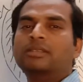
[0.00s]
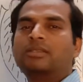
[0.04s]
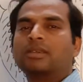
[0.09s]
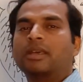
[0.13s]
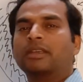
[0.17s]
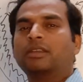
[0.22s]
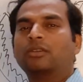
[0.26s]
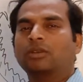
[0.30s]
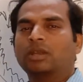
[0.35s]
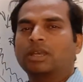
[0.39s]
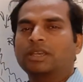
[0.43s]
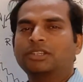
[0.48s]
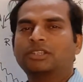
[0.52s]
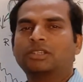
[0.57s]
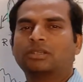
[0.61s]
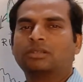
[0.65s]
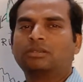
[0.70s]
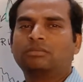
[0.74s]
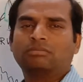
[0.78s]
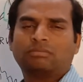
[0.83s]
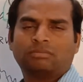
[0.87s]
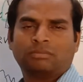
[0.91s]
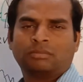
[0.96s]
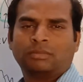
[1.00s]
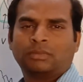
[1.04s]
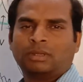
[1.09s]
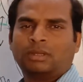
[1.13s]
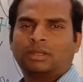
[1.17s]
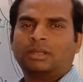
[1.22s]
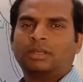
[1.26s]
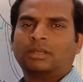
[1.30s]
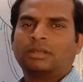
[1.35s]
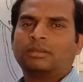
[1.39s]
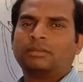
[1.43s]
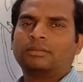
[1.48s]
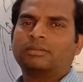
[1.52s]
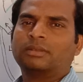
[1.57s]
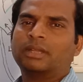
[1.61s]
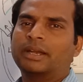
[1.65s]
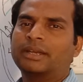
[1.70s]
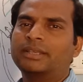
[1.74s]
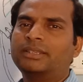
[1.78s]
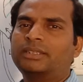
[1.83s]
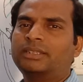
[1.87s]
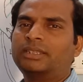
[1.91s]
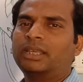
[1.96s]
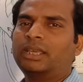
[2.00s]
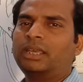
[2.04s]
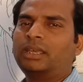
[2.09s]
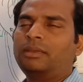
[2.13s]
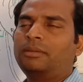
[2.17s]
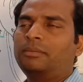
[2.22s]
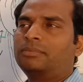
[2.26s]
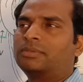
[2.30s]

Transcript: circulation, that is the